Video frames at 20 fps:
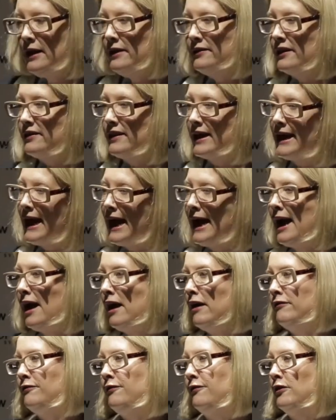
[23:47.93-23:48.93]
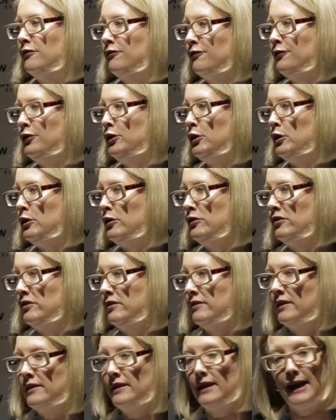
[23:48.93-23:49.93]
that they have food,
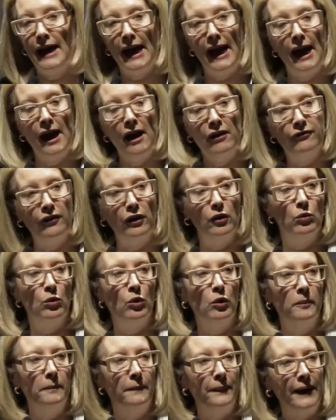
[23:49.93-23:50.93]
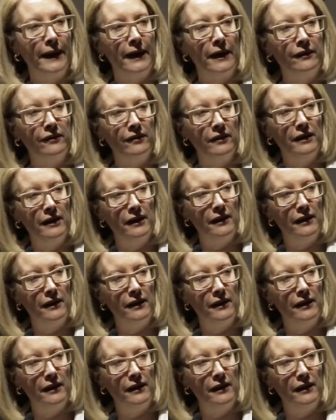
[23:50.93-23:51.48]
that they have a warm bed,